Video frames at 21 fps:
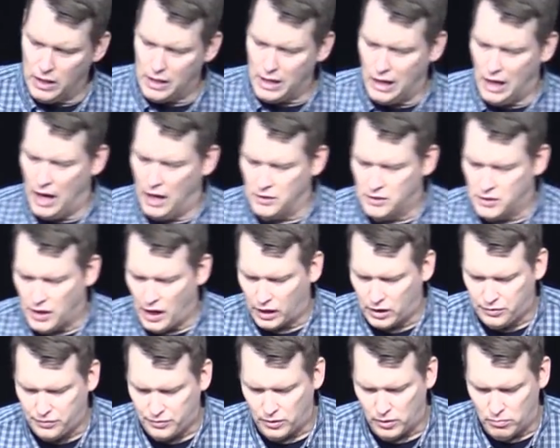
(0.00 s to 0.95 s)
a
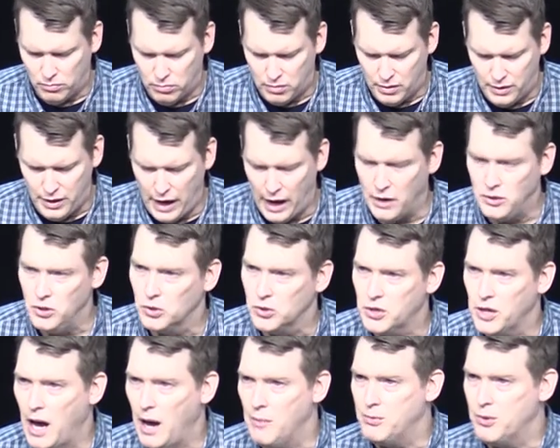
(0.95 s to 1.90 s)
context for Daniel
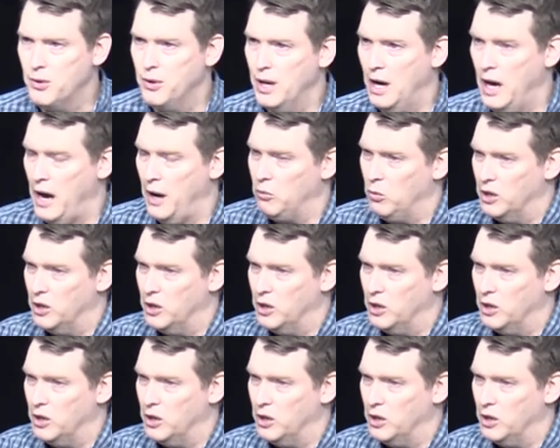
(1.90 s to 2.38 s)
chapter 9,